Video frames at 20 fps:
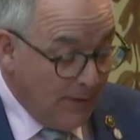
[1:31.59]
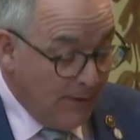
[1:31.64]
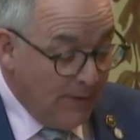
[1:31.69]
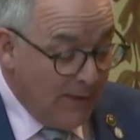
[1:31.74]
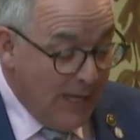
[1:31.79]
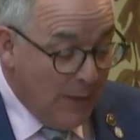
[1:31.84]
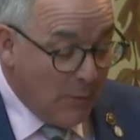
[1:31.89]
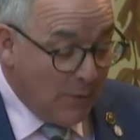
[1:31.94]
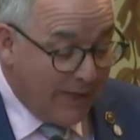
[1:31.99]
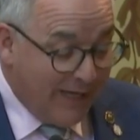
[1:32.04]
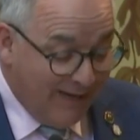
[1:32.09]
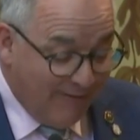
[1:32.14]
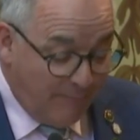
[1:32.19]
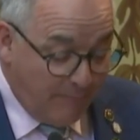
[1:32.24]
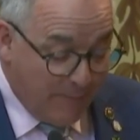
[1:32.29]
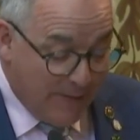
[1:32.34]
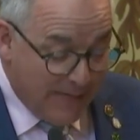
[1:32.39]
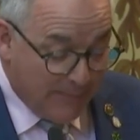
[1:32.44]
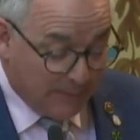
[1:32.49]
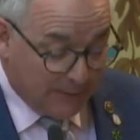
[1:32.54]
They will give
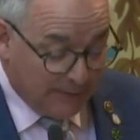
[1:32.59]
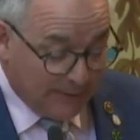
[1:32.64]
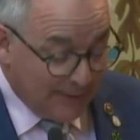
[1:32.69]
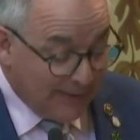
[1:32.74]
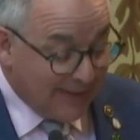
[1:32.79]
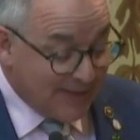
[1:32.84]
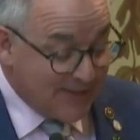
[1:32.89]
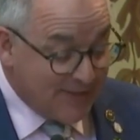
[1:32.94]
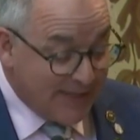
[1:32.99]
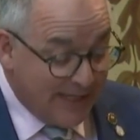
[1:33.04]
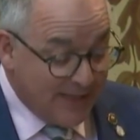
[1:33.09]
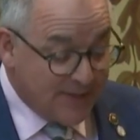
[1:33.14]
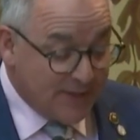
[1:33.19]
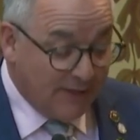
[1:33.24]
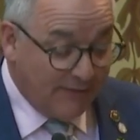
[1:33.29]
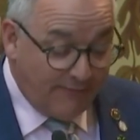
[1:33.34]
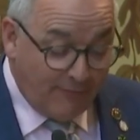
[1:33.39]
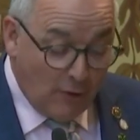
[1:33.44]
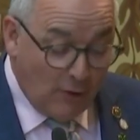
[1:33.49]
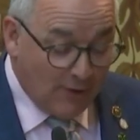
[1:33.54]
people a sense of
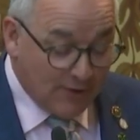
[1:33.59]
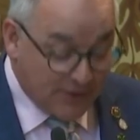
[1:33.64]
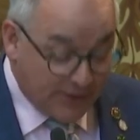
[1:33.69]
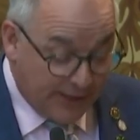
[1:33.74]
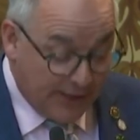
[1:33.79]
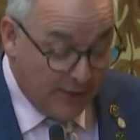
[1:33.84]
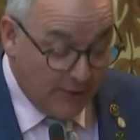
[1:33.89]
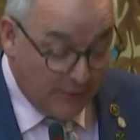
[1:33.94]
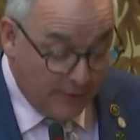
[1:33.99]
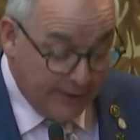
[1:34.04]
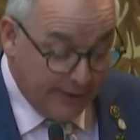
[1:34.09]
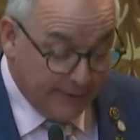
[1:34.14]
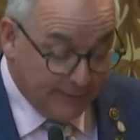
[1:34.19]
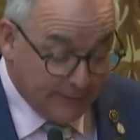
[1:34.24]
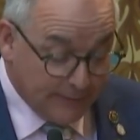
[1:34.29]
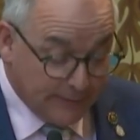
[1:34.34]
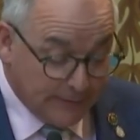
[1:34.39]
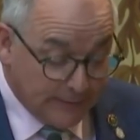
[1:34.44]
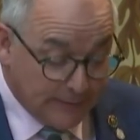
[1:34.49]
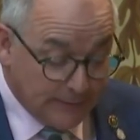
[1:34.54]
false security,
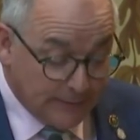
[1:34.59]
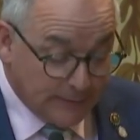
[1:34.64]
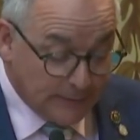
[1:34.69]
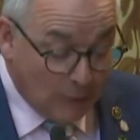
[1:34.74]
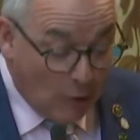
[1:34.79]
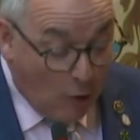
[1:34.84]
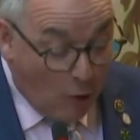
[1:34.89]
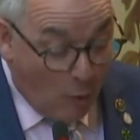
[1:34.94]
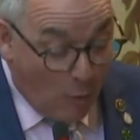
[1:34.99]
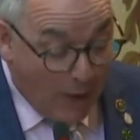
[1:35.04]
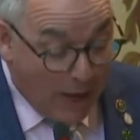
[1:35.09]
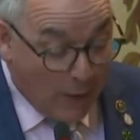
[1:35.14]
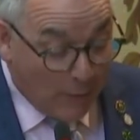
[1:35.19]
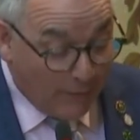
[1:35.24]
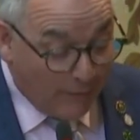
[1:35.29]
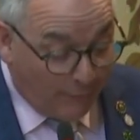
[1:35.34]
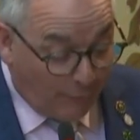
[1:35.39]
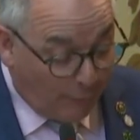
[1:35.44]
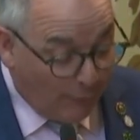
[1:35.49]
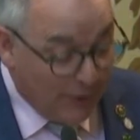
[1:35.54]
all while
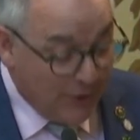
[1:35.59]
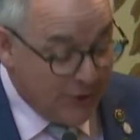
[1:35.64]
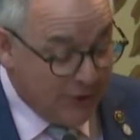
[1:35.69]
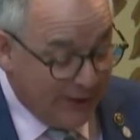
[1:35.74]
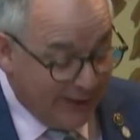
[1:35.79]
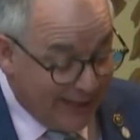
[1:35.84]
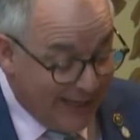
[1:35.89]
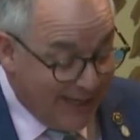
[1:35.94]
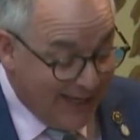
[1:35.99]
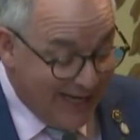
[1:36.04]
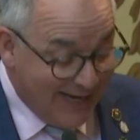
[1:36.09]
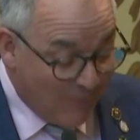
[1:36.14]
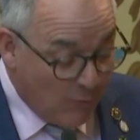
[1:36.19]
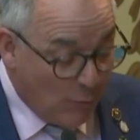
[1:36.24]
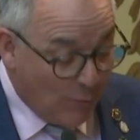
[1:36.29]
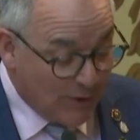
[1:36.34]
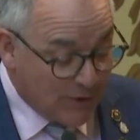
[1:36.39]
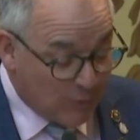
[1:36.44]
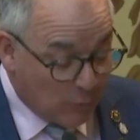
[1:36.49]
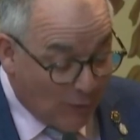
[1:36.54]
infringing on
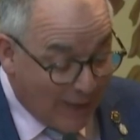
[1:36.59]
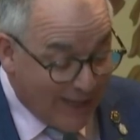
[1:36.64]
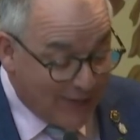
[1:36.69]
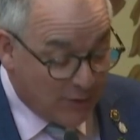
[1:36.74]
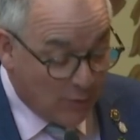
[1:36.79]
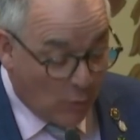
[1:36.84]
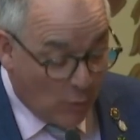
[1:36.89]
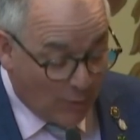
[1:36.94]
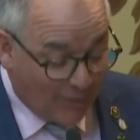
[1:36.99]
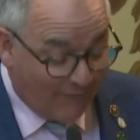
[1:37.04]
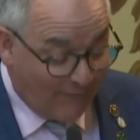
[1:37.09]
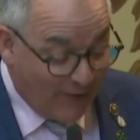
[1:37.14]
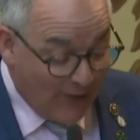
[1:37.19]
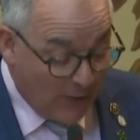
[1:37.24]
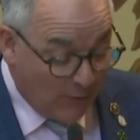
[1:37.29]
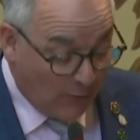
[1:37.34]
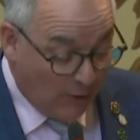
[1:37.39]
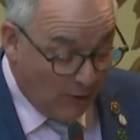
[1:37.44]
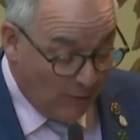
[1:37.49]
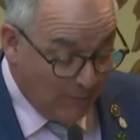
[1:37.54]
everyone's right to own a
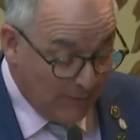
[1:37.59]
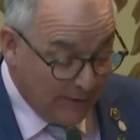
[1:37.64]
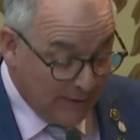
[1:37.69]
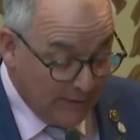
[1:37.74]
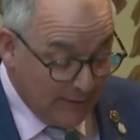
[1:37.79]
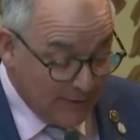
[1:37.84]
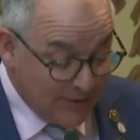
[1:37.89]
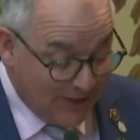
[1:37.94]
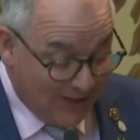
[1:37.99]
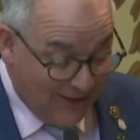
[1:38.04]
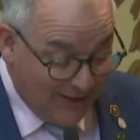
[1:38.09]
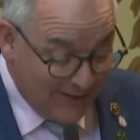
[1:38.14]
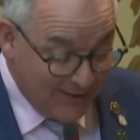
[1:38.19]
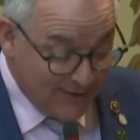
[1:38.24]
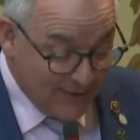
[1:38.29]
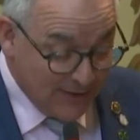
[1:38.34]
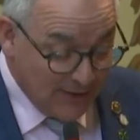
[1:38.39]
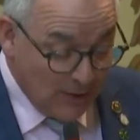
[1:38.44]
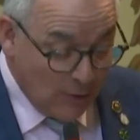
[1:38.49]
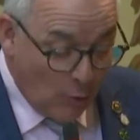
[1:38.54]
firearm, to
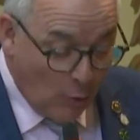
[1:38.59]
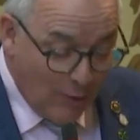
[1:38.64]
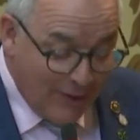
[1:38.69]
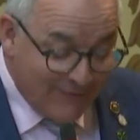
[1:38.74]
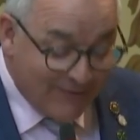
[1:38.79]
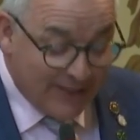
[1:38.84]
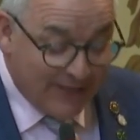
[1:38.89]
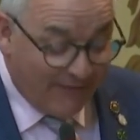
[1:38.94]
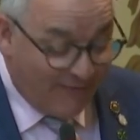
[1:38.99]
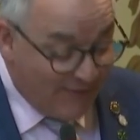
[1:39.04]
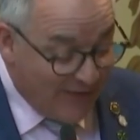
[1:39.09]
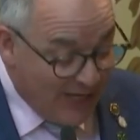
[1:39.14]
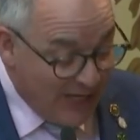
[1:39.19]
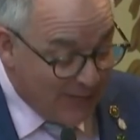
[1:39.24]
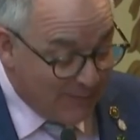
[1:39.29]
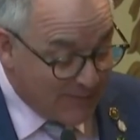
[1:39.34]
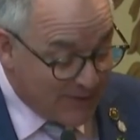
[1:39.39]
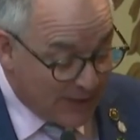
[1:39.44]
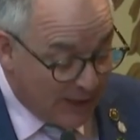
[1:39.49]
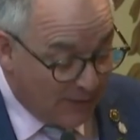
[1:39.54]
hunt, or even defend
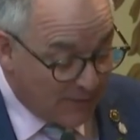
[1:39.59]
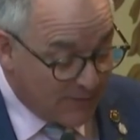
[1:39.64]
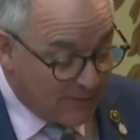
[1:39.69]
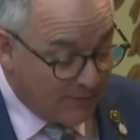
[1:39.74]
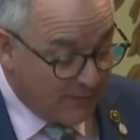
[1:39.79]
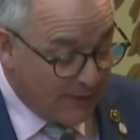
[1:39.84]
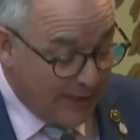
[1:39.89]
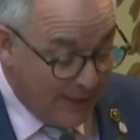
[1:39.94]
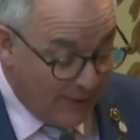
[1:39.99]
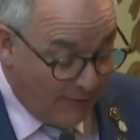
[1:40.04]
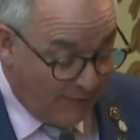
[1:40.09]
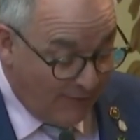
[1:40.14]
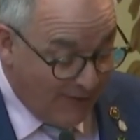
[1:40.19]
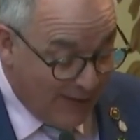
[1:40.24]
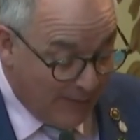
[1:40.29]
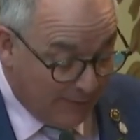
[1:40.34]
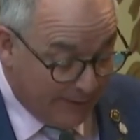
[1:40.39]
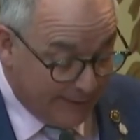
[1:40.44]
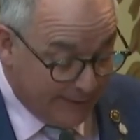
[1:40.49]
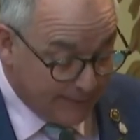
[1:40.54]
themselves and their
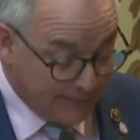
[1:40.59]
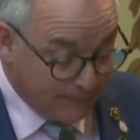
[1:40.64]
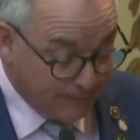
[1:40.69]
family.